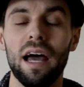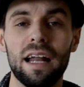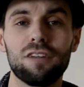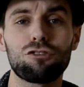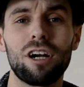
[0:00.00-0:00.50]

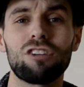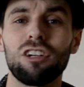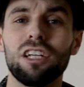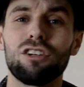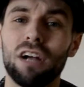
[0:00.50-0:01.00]
And it's
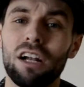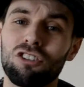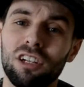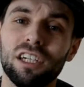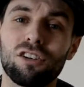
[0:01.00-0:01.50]
gradually
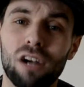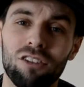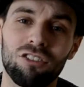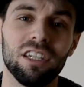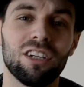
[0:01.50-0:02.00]

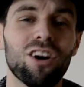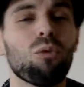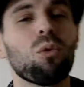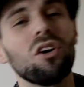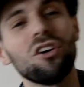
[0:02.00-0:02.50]

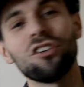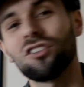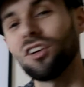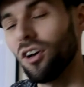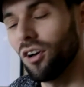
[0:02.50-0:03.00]
got
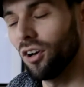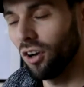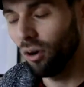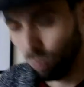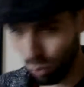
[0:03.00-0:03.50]
worse
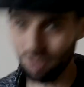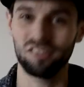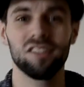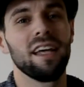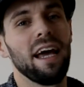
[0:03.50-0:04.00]

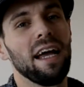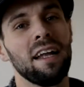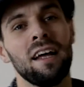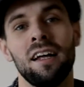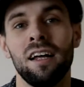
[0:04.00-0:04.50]
once again.